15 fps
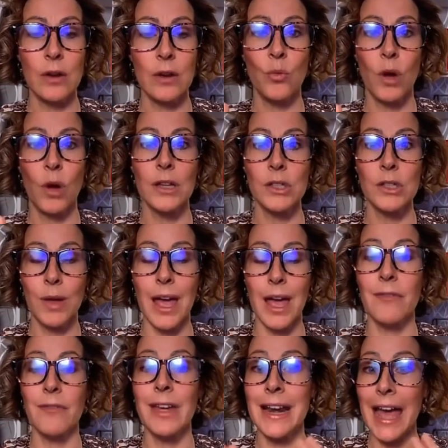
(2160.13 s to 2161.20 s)
and want to
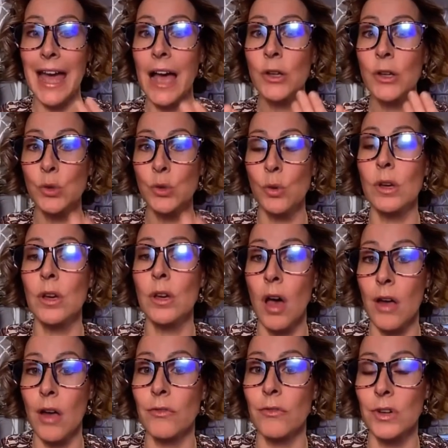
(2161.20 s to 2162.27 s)
have an actual
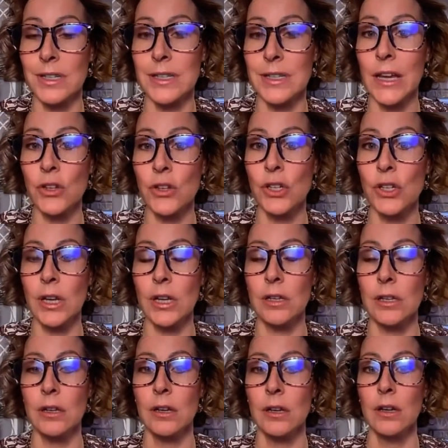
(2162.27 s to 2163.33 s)

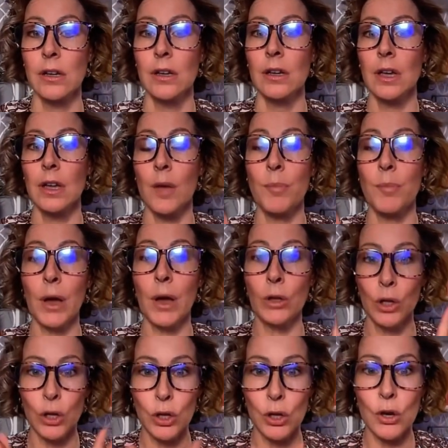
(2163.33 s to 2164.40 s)
conversation
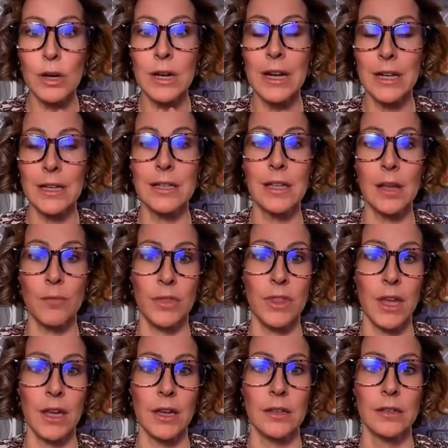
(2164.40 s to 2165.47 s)
about learning
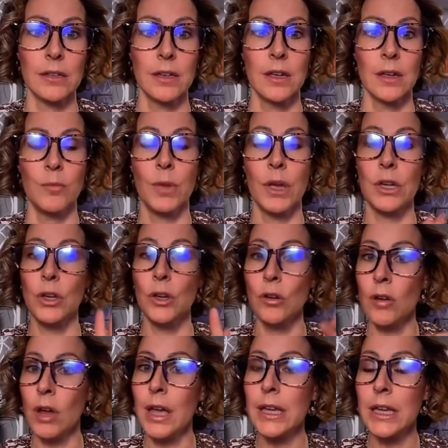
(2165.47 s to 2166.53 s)
something. But
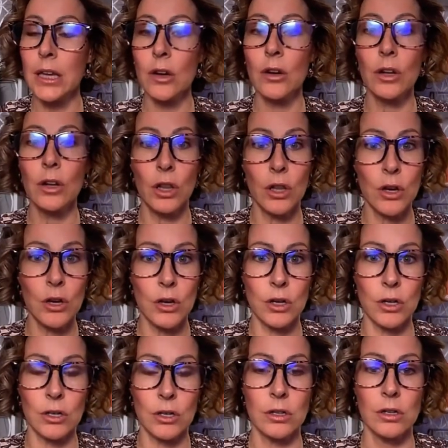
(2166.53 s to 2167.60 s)
you're not here to
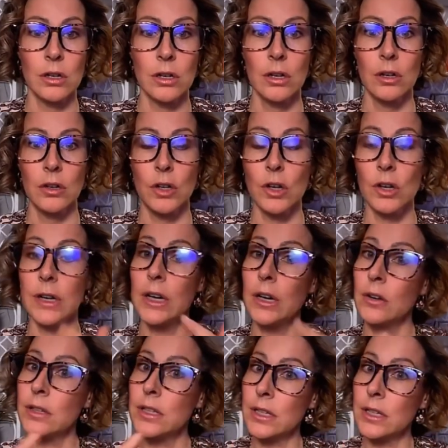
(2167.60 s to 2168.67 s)
learn, you're
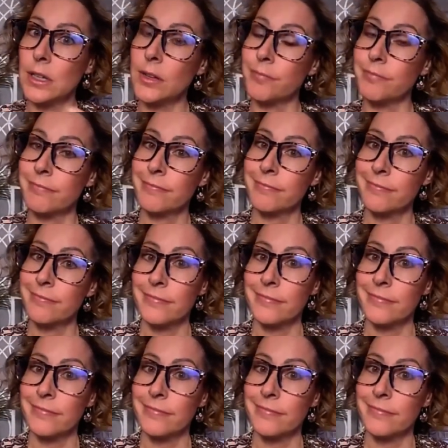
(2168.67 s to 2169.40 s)
here to